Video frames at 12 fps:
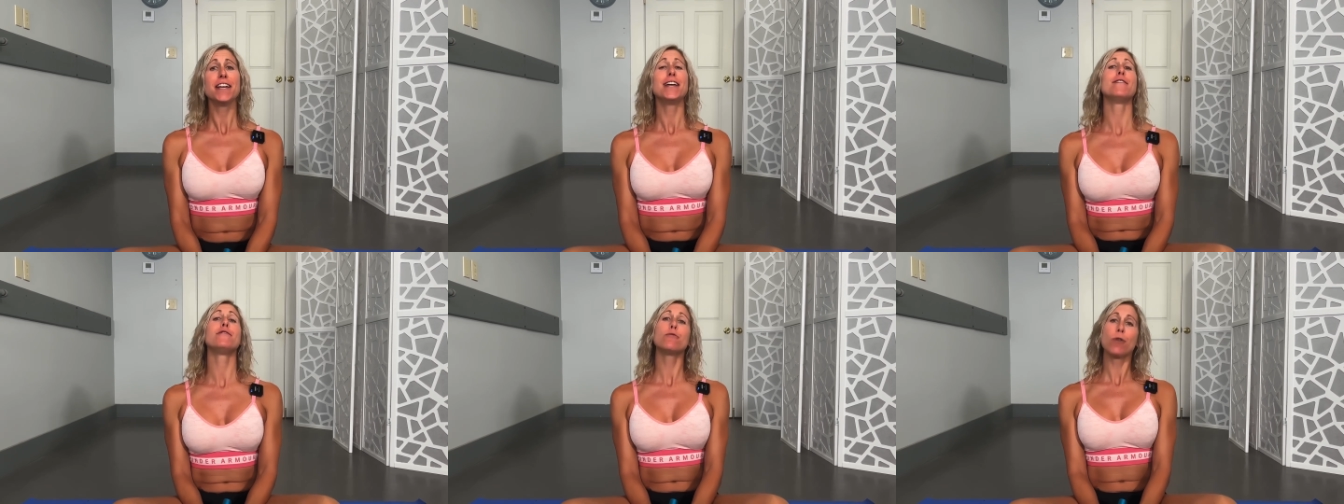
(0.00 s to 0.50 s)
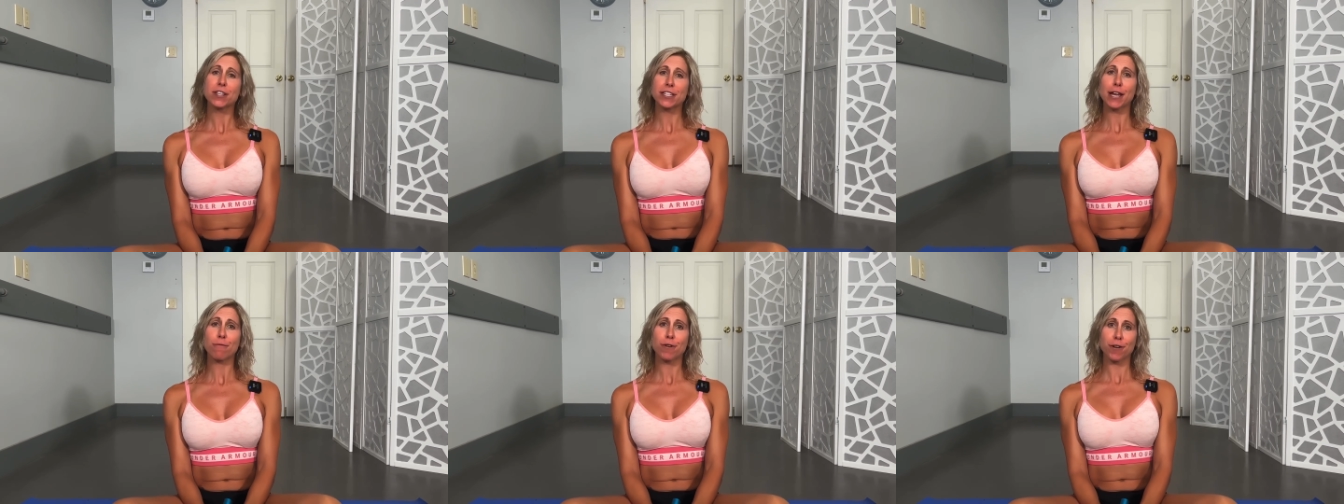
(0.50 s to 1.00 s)
If you want to
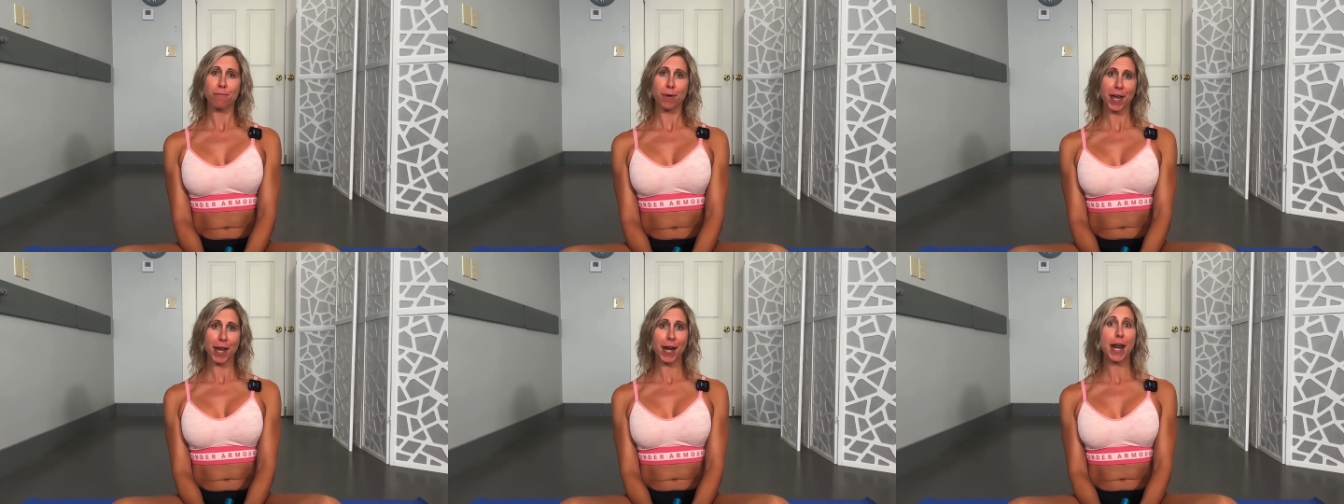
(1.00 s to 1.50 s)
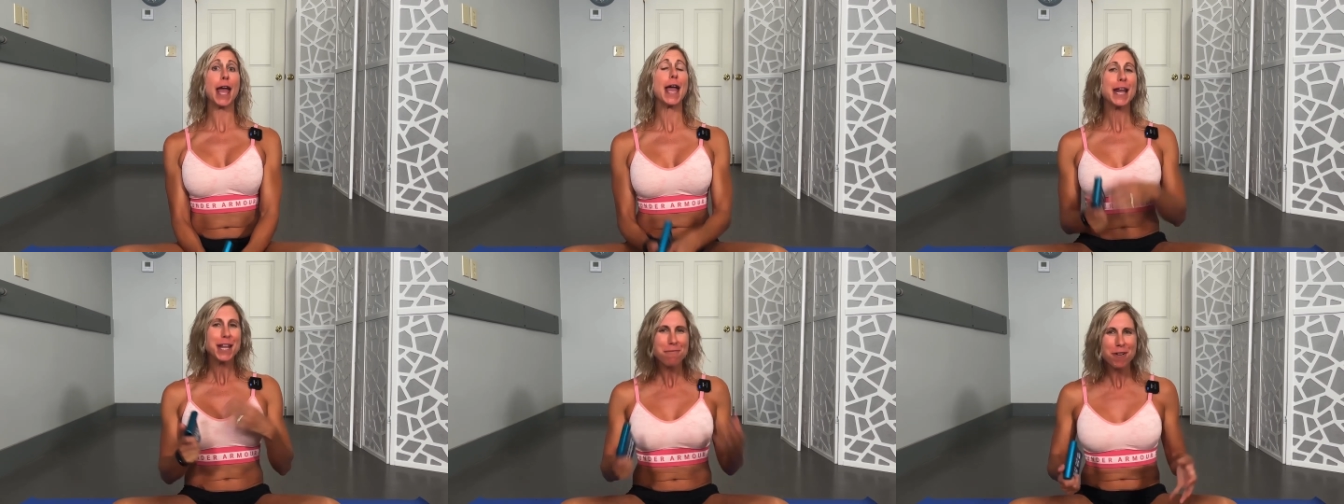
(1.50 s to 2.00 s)
get rid of pain
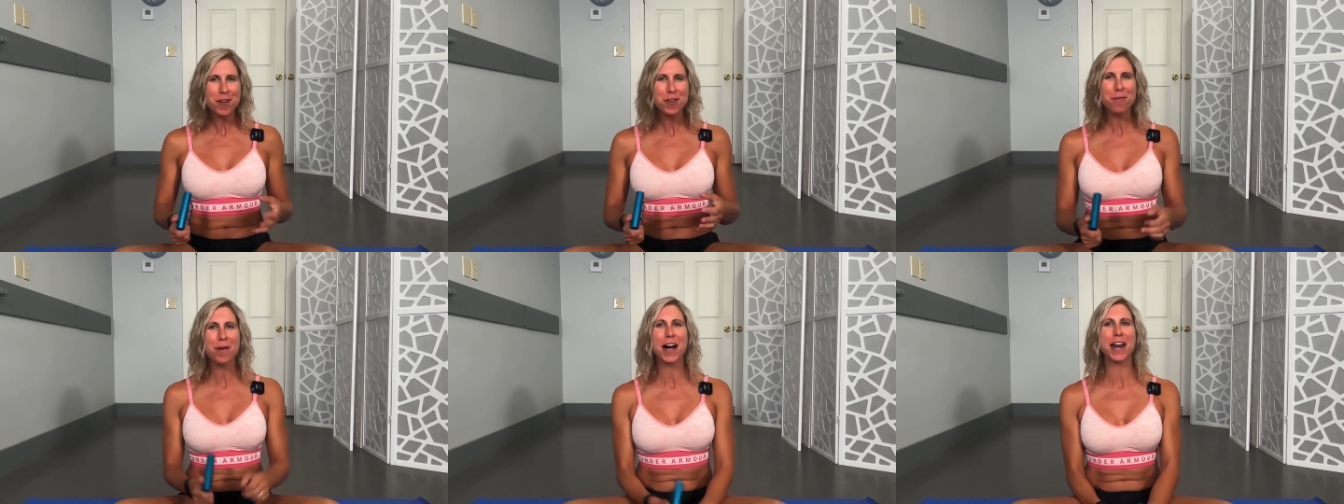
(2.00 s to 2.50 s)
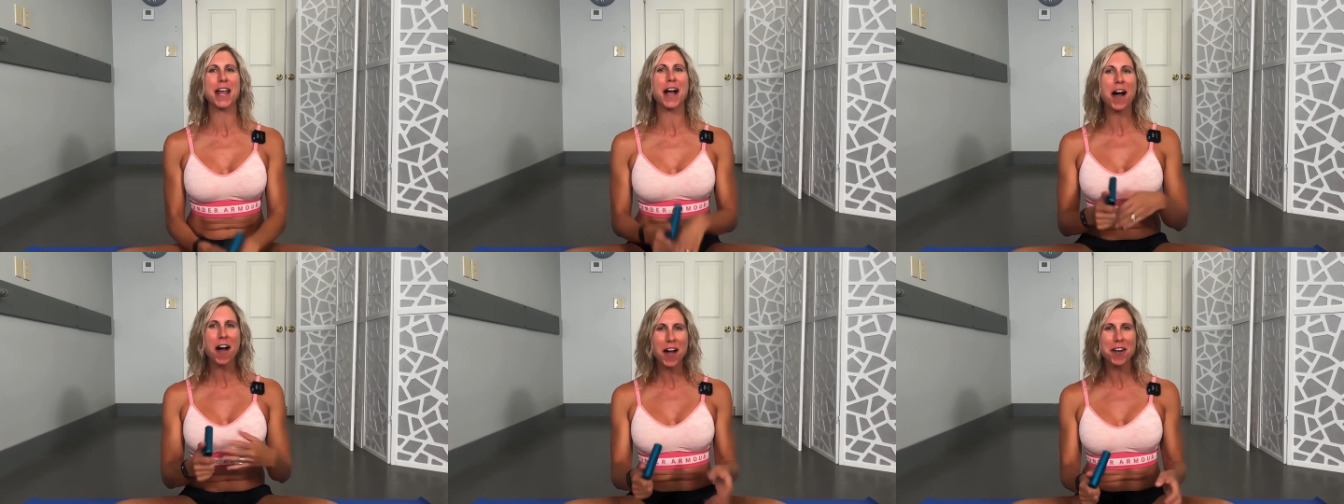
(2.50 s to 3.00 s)
anywhere in your body
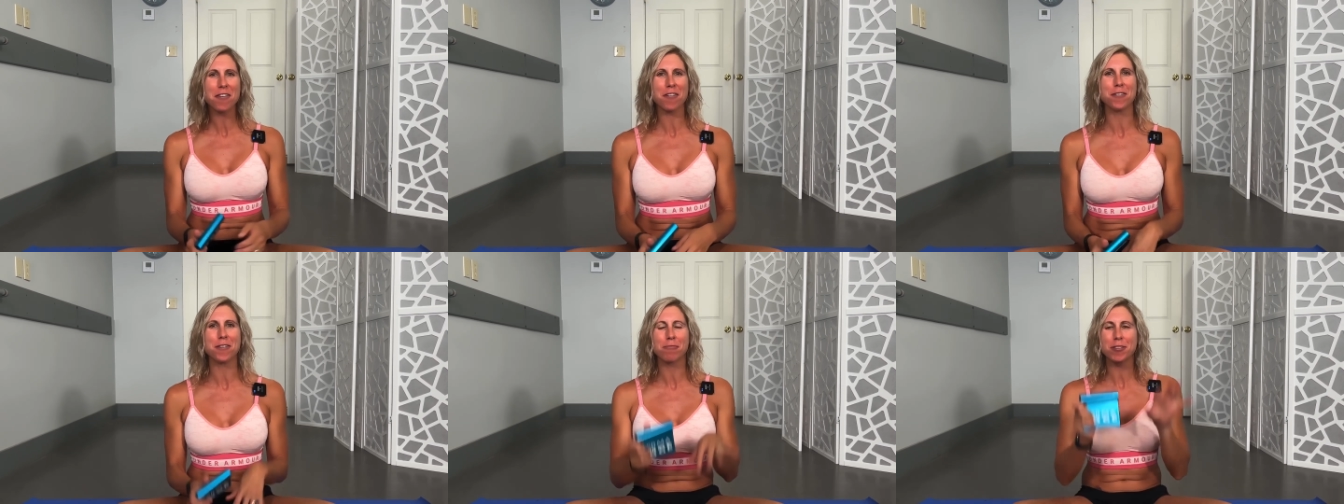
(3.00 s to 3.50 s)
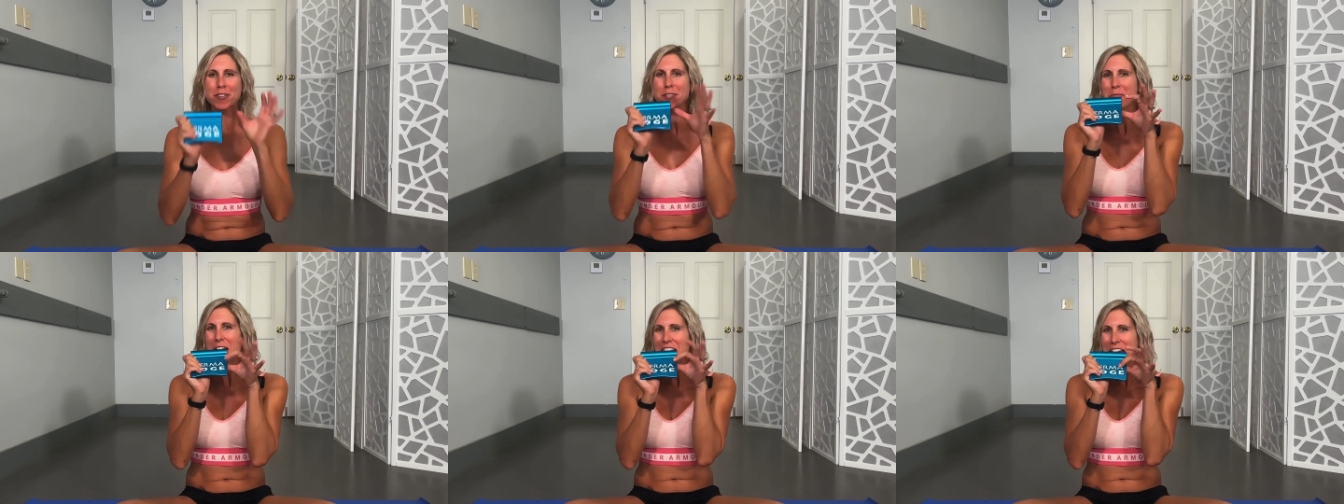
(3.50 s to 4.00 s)
on your own with just
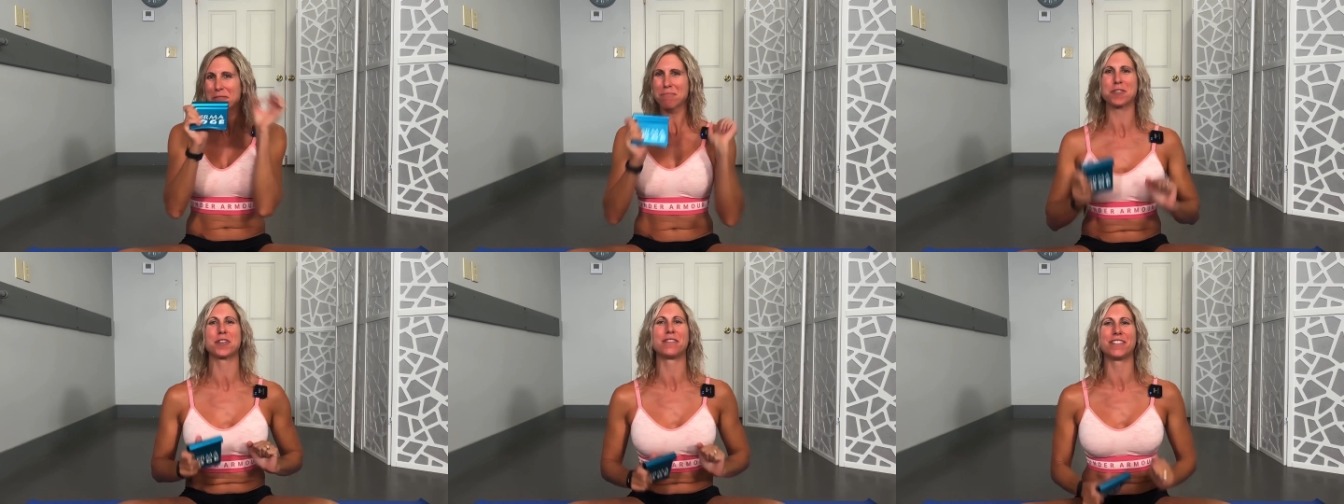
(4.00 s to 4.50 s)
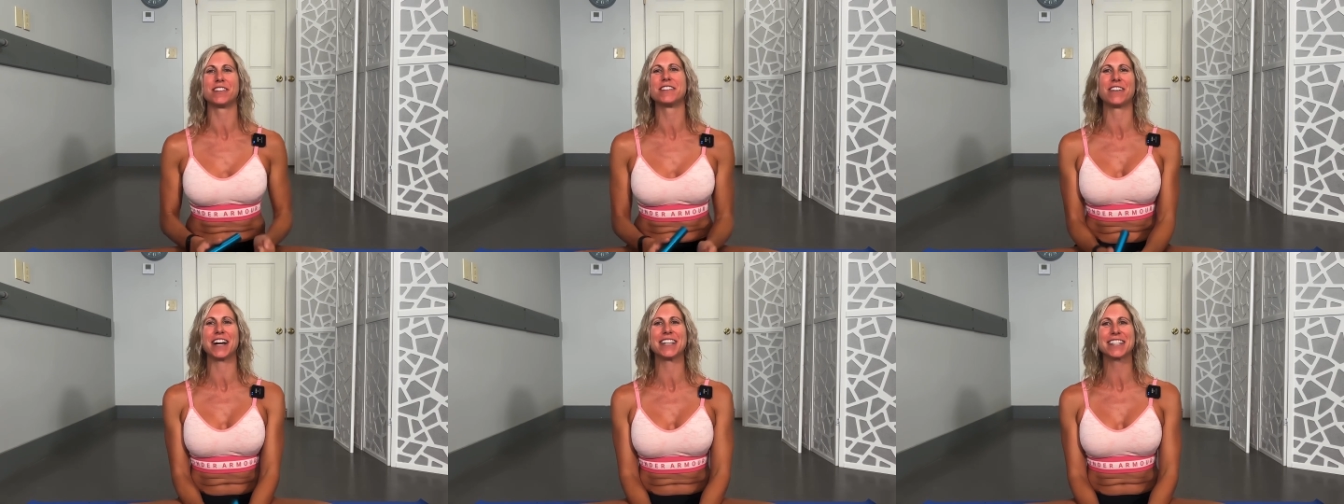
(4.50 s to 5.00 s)
one little portable
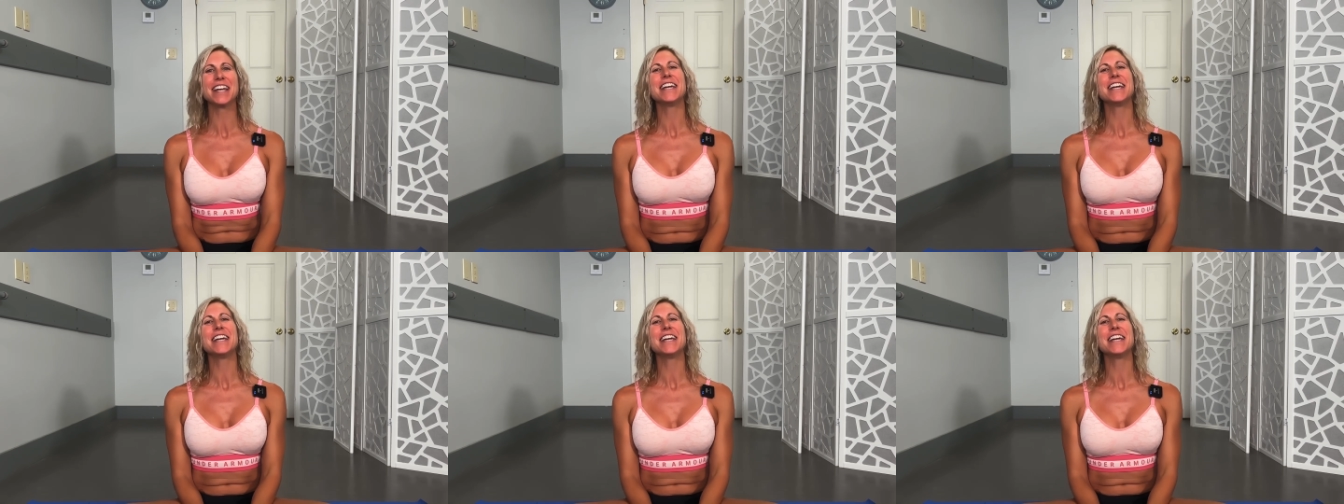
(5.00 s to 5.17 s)
device,